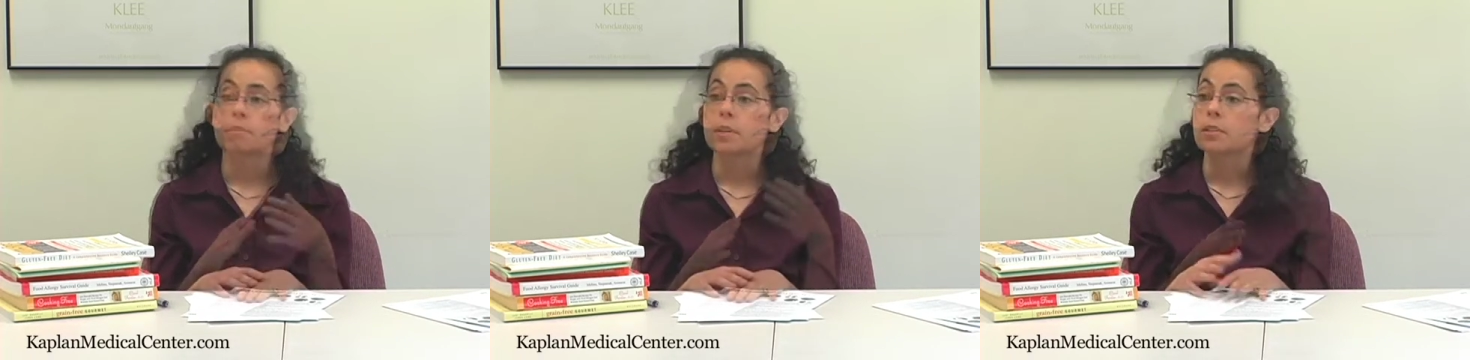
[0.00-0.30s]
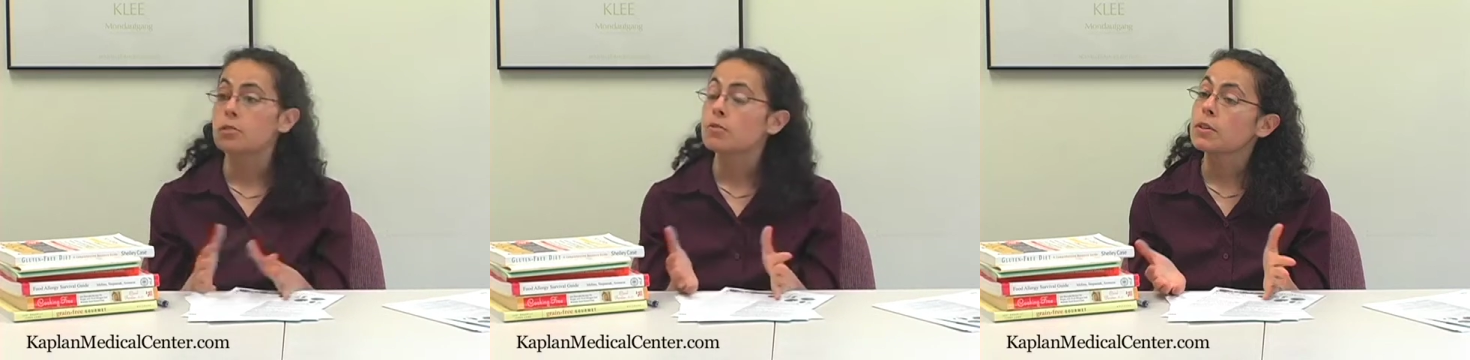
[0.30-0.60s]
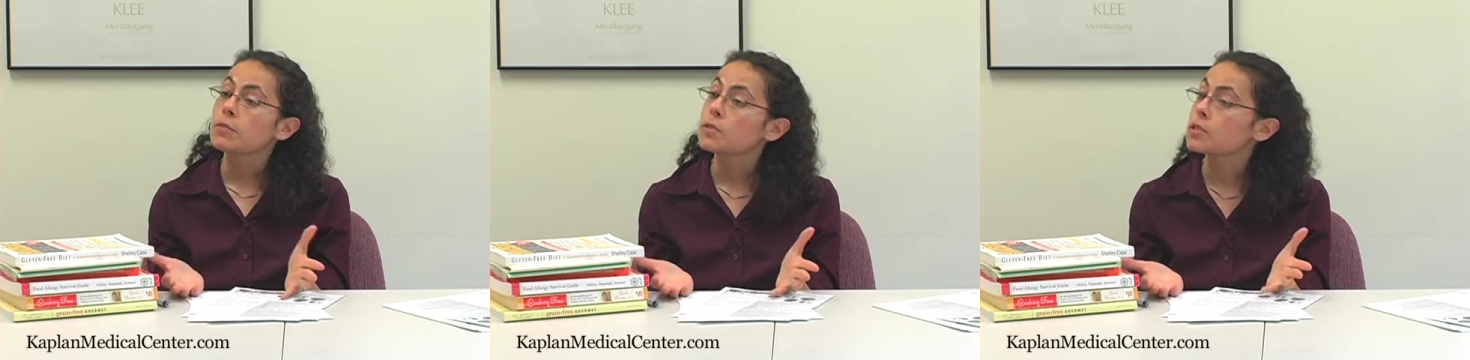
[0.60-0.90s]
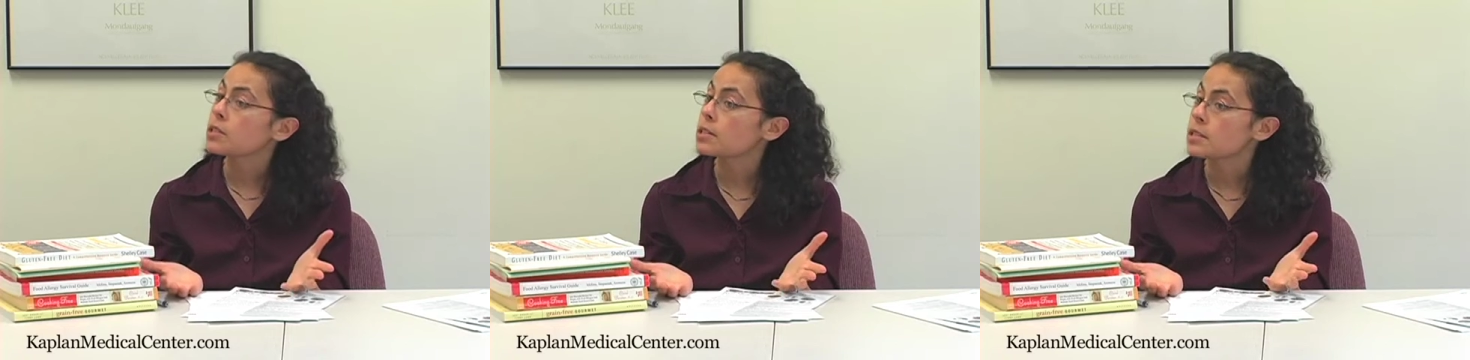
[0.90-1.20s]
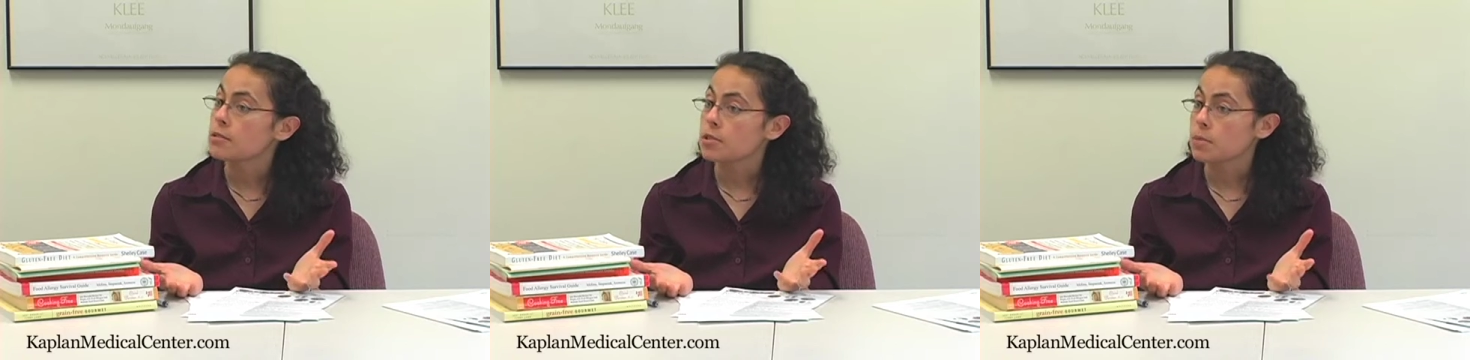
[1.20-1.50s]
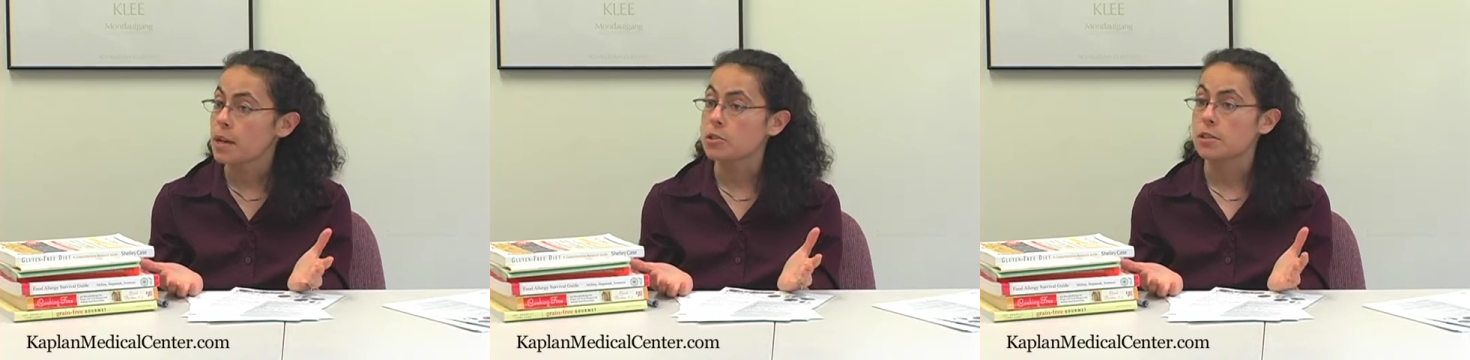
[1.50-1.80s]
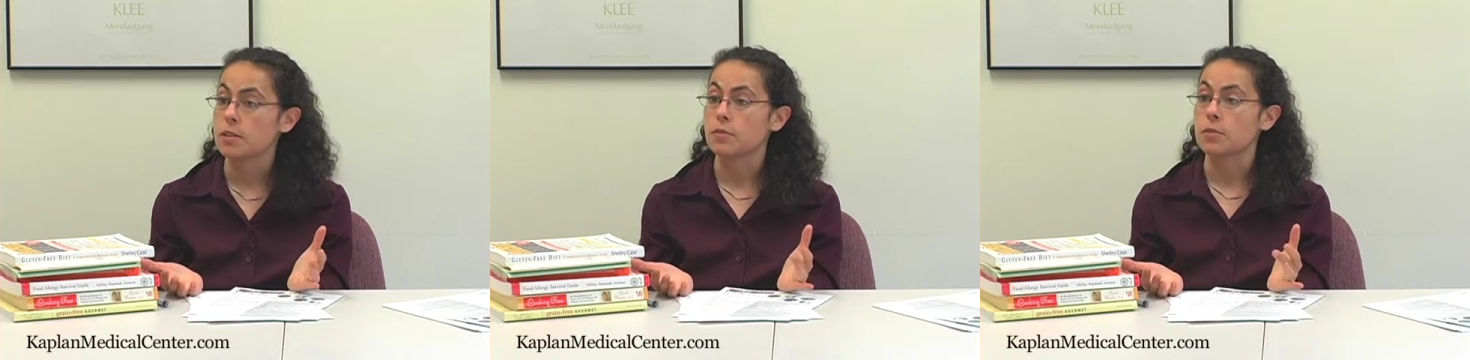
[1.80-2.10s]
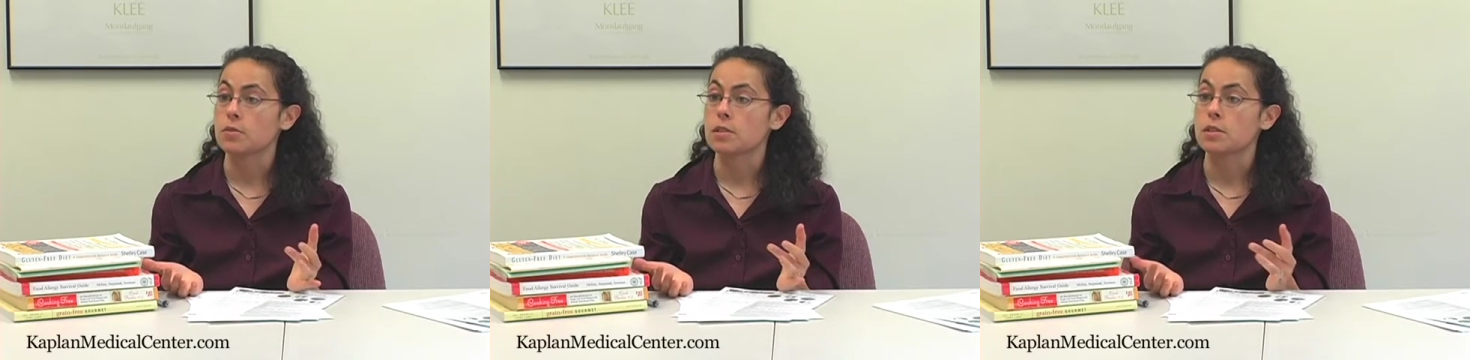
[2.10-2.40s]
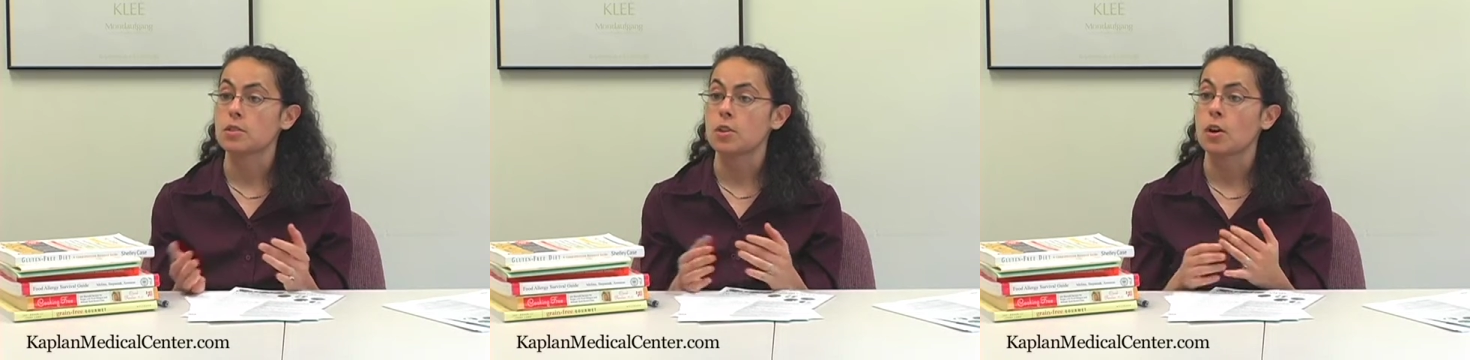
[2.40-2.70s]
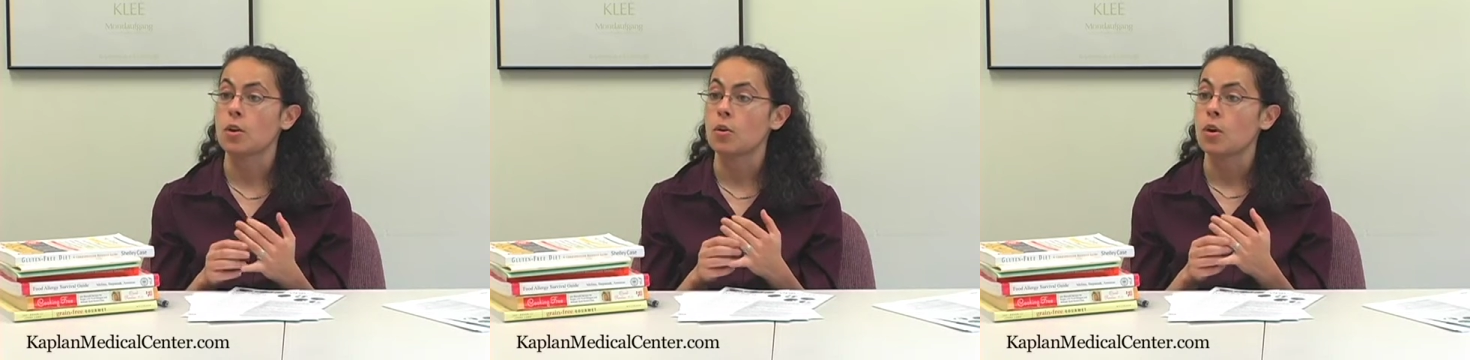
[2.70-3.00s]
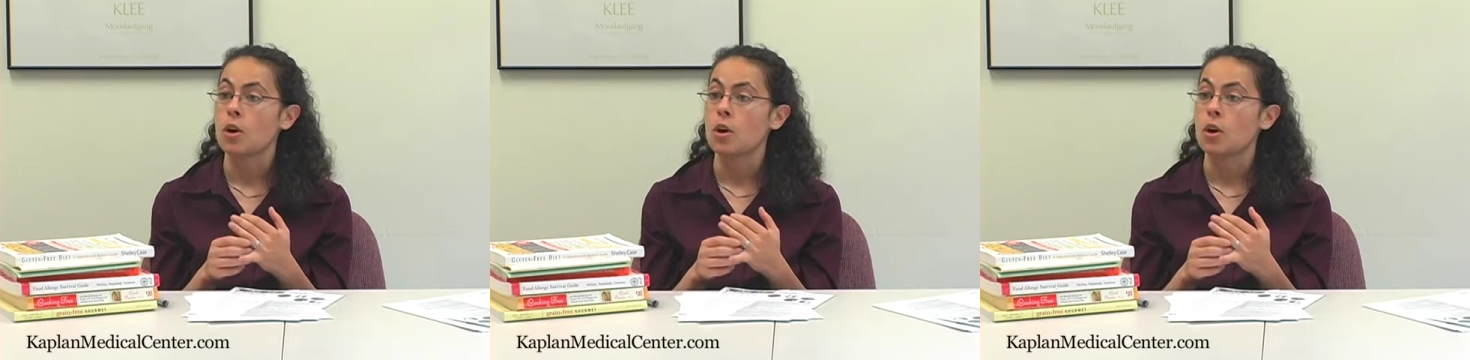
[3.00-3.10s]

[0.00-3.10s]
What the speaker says: But gluten-free foods are considered specialty foods, and so